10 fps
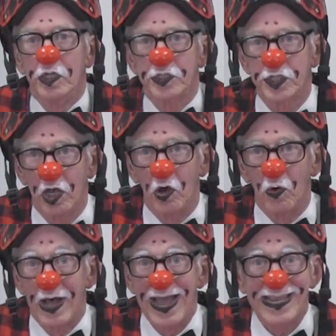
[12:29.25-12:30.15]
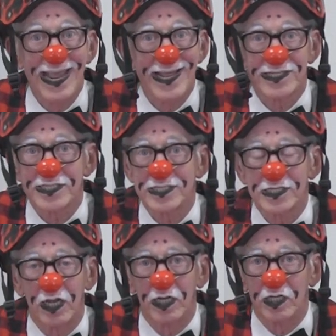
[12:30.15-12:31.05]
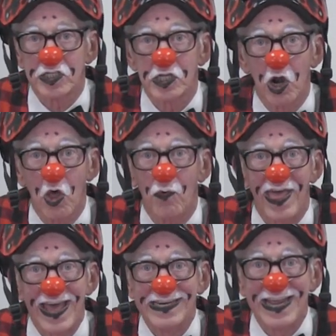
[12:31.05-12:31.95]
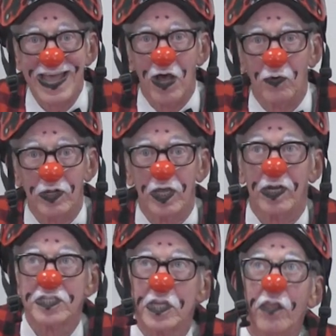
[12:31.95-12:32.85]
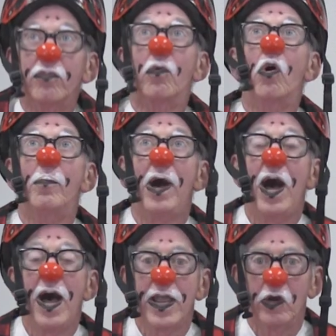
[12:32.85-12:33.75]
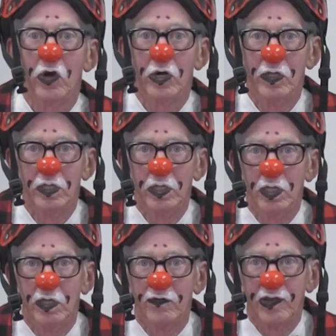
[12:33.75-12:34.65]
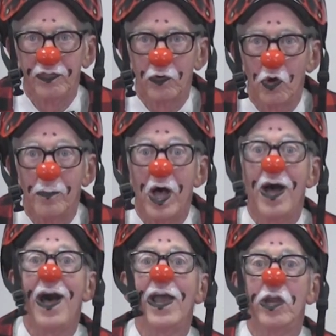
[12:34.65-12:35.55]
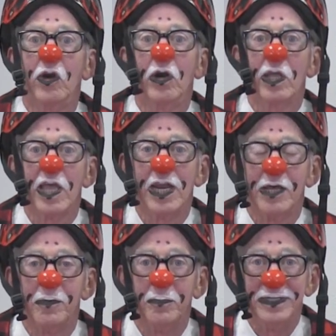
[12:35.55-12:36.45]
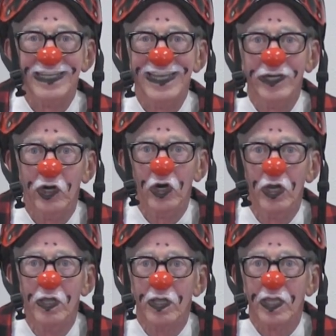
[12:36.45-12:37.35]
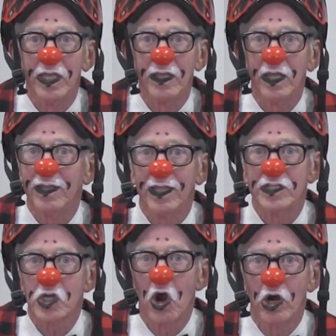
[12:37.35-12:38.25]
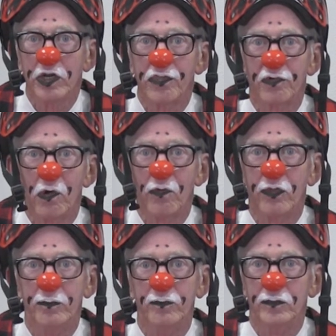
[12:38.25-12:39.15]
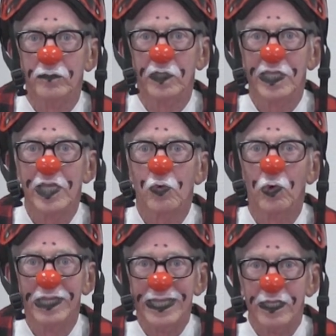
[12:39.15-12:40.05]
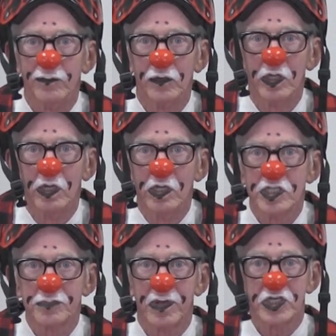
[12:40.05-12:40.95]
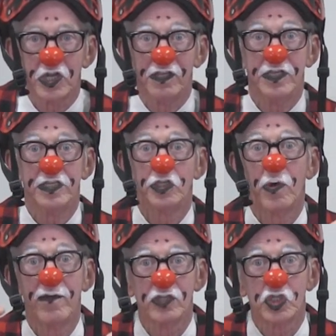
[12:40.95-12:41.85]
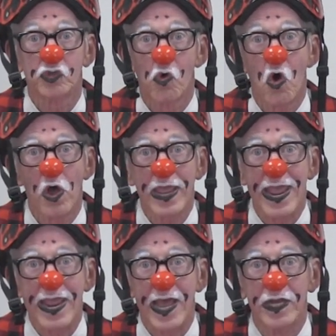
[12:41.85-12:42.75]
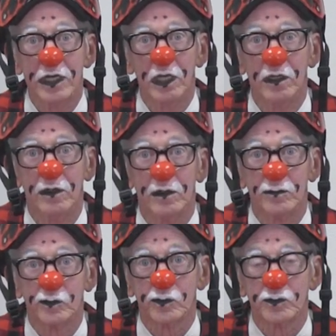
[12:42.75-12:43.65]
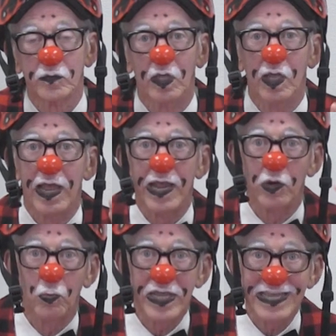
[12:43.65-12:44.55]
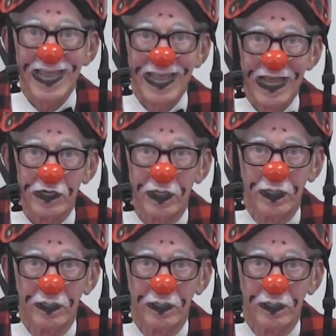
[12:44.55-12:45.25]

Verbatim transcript: So I can't uh, slow that down unless I throw them higher. If I throw them higher and I'm a beginner, it, it's hard to throw them equally especially since you have a strong hand and a weak hand.